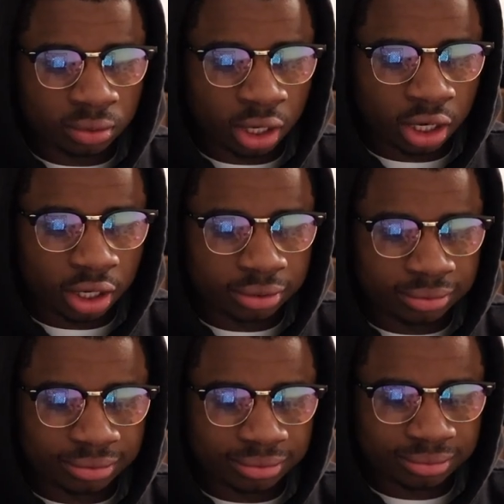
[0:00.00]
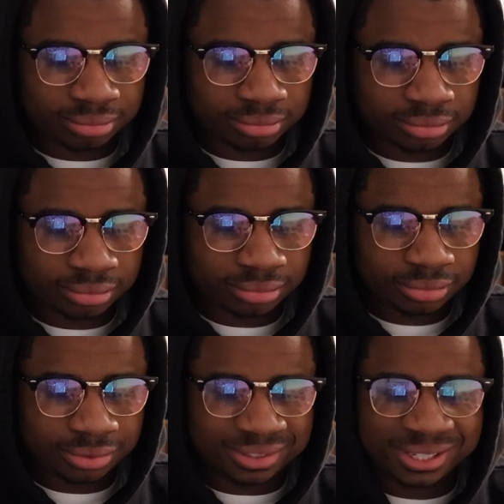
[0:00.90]

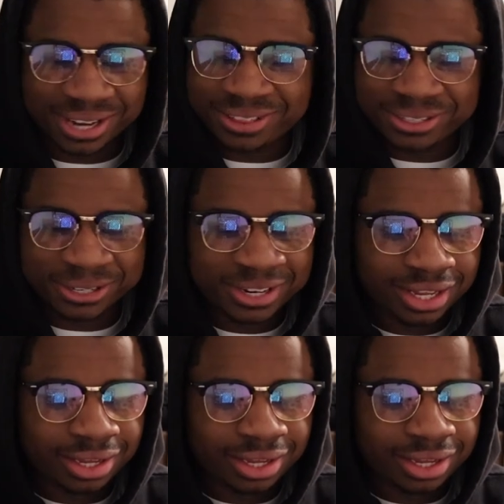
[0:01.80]
Not there.